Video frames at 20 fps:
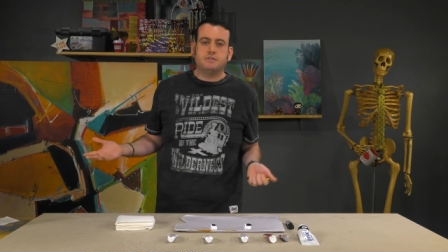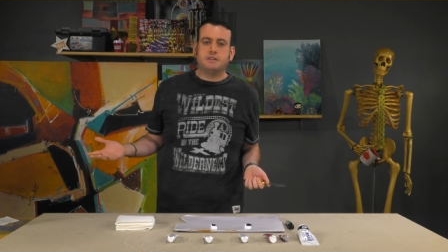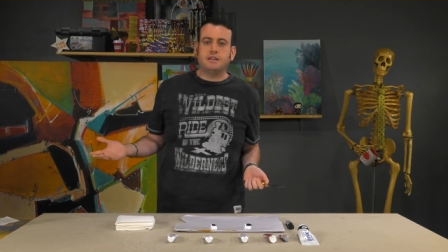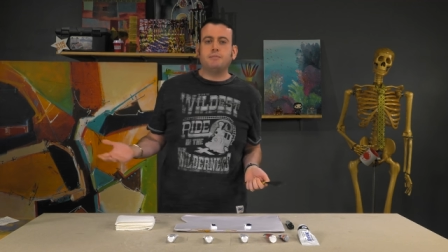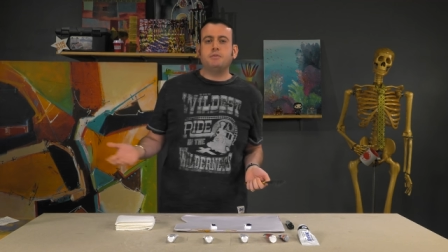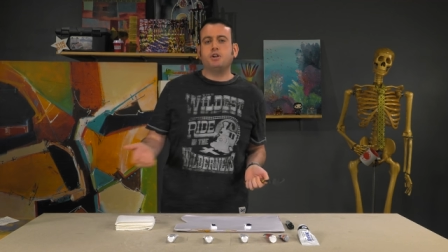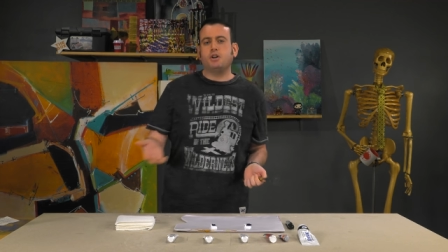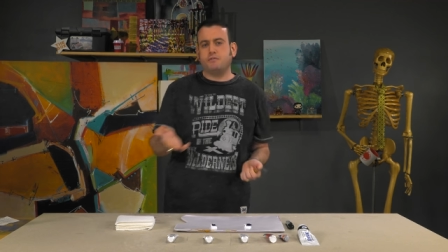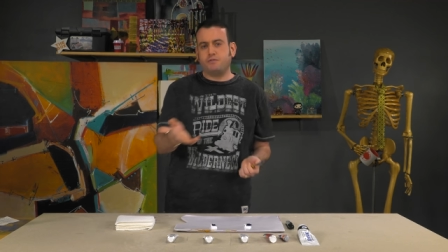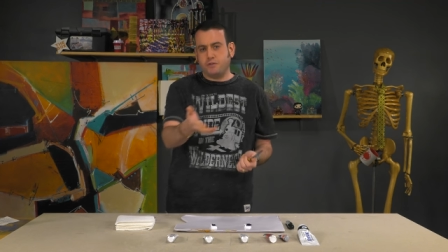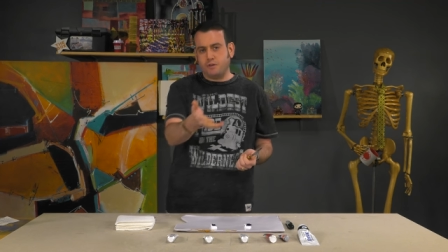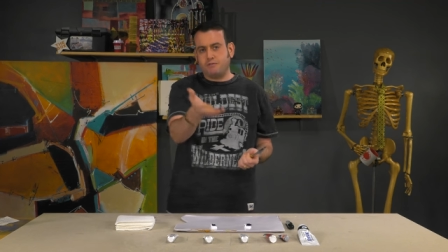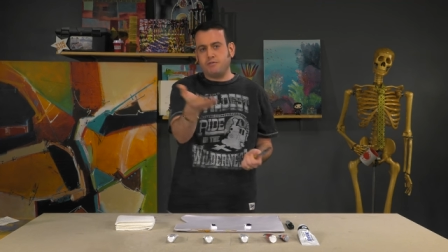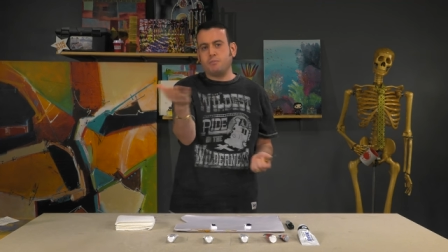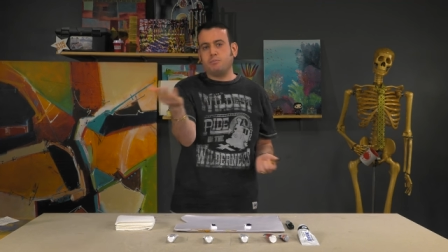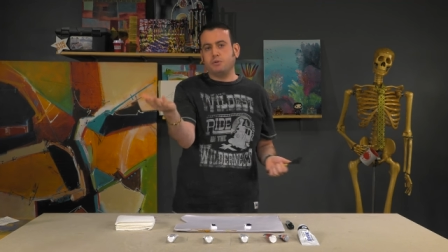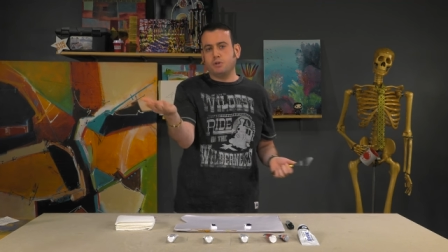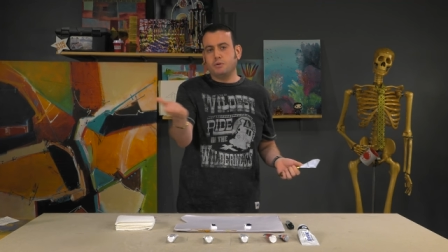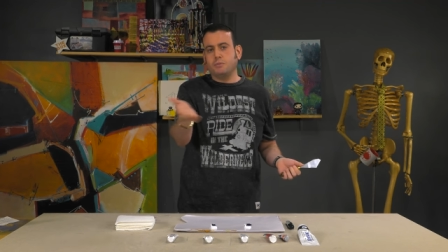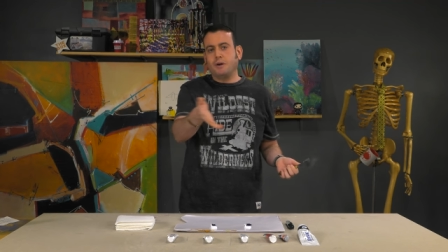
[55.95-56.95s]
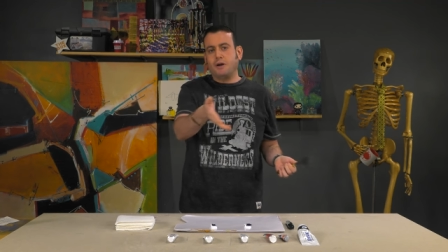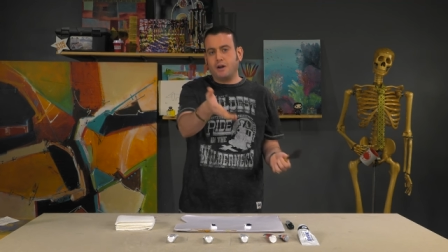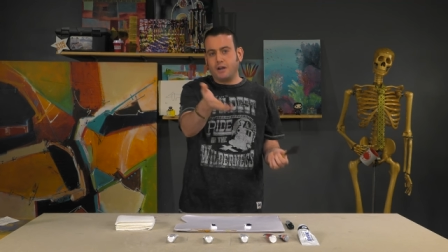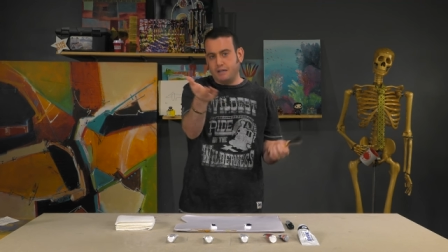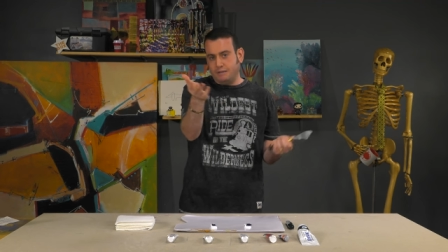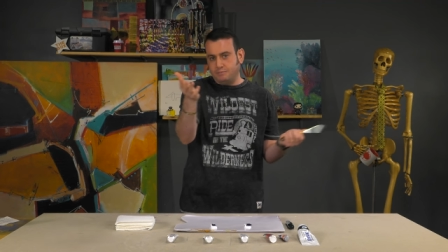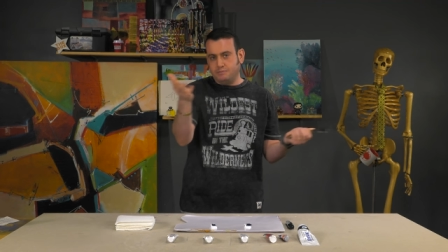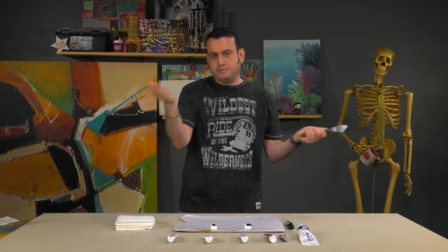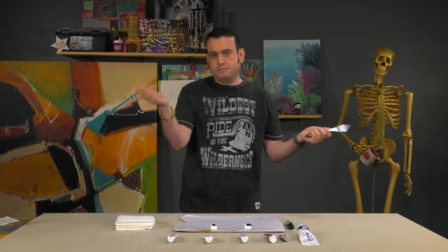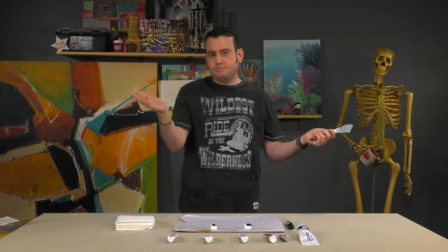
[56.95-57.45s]
Let me know if you have a
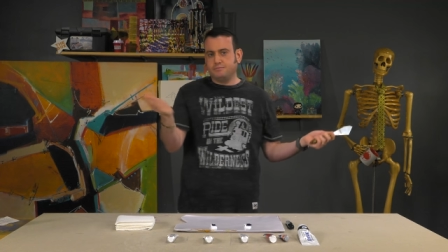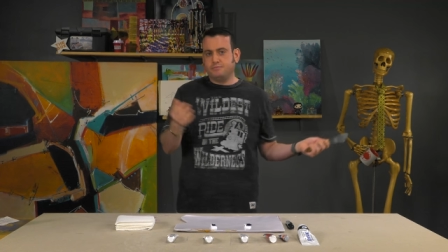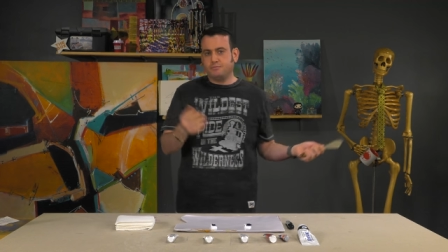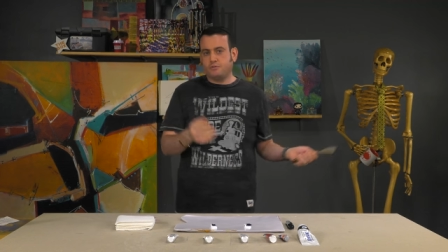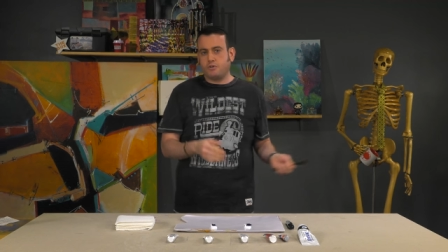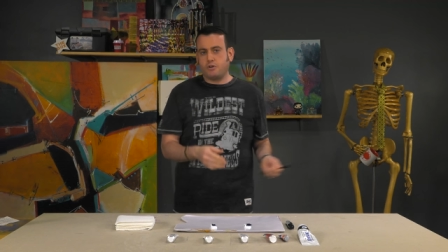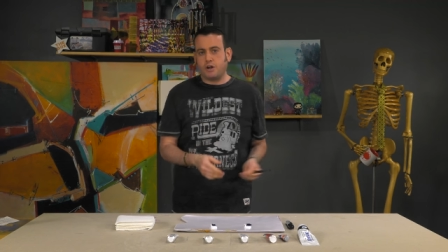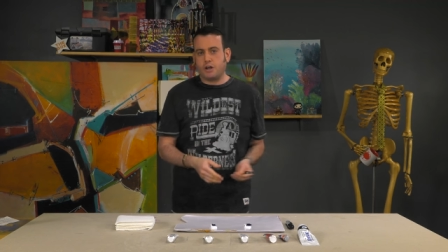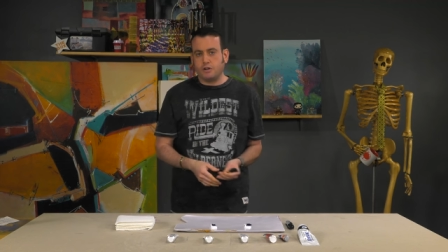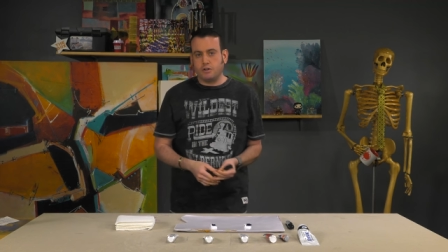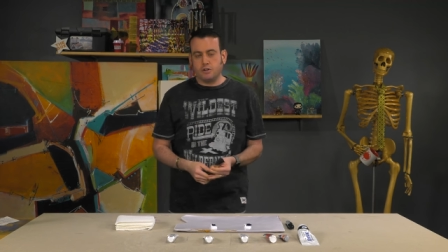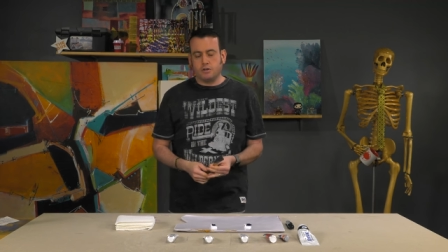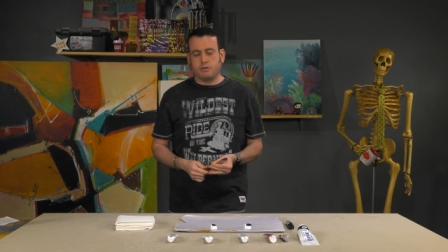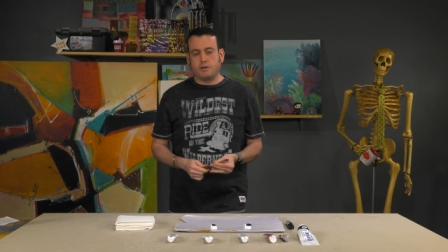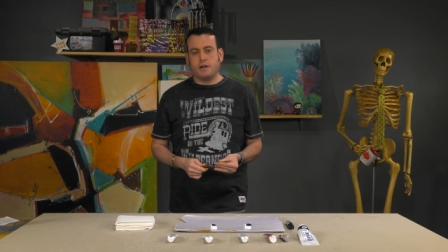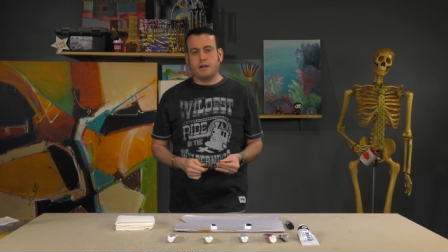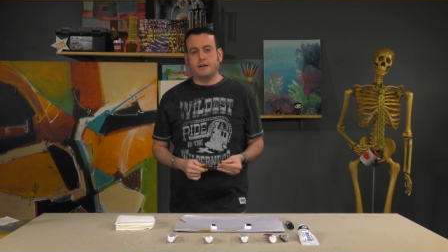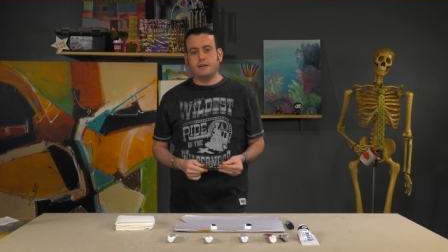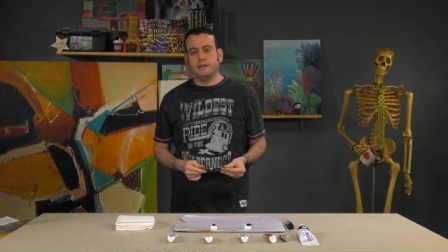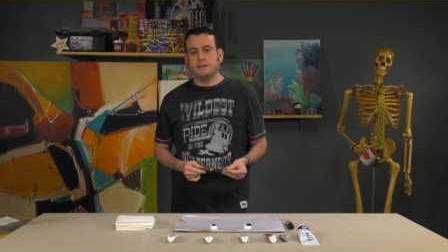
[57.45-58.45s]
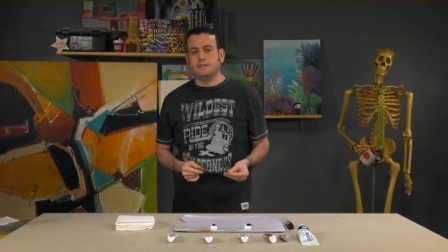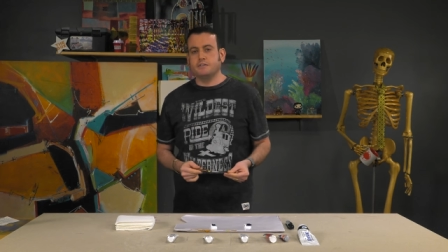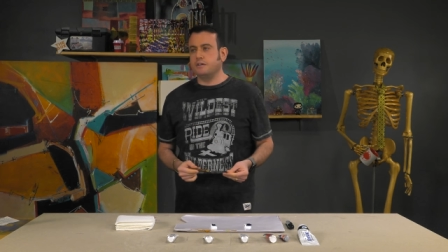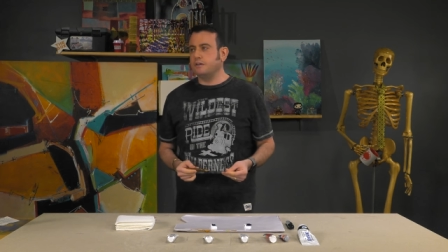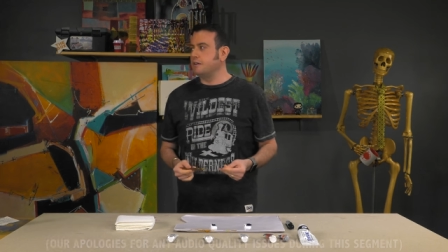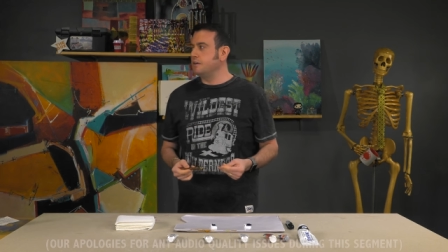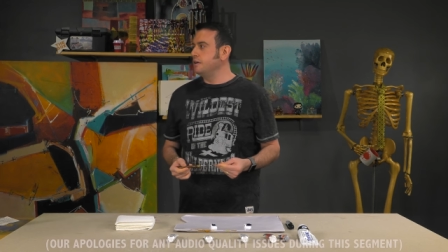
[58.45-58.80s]
blueberry Crayola crayon Fire out there.